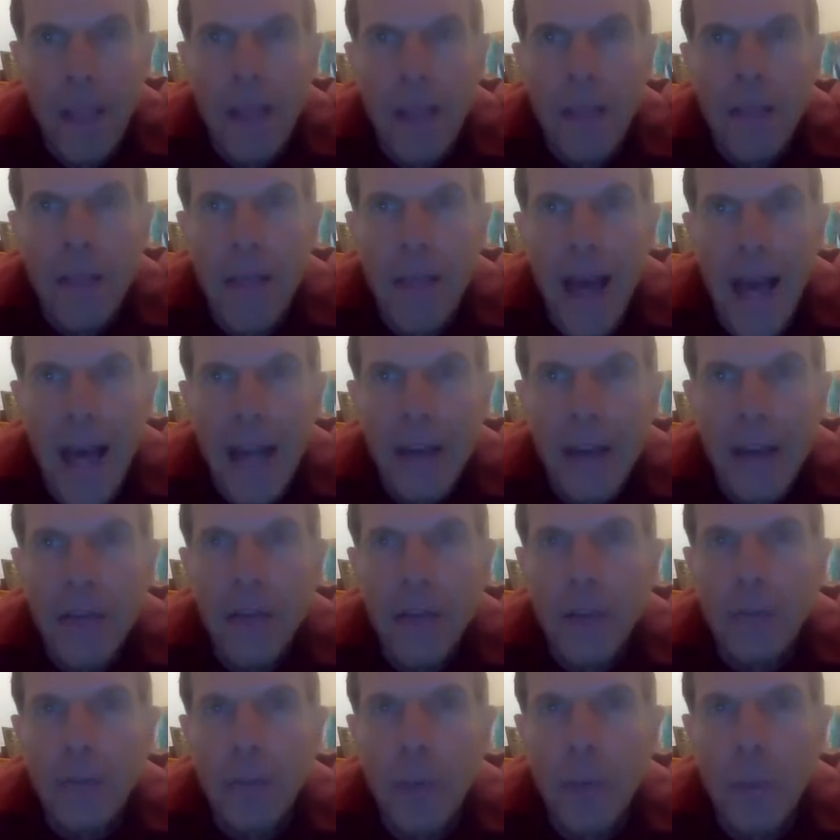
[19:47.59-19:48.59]
that is
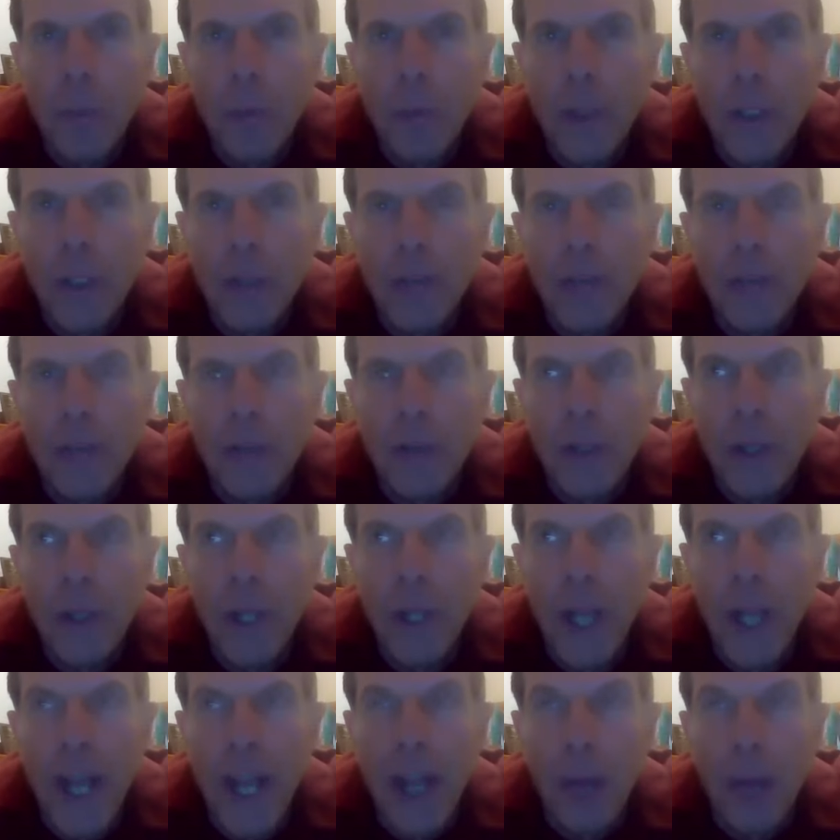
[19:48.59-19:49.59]
the point
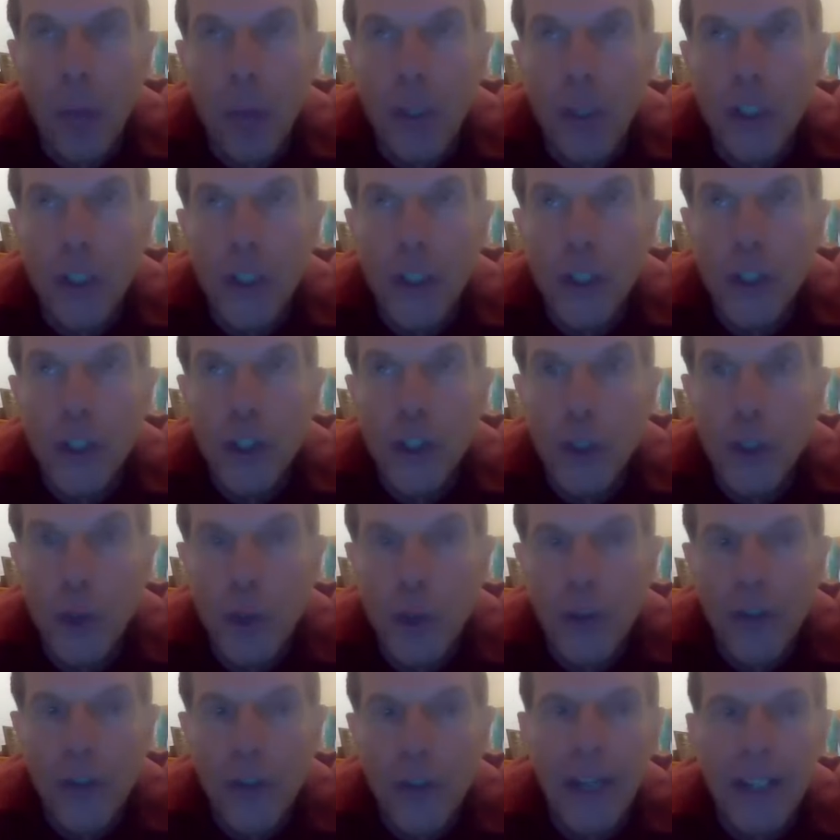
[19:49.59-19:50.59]
at which
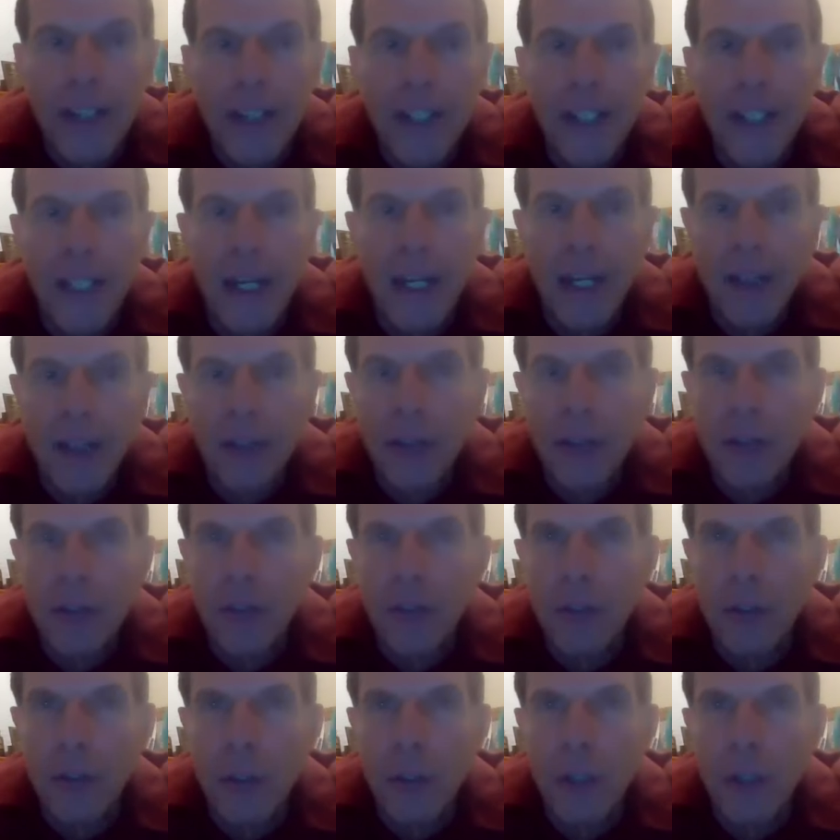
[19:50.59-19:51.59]
you're telling us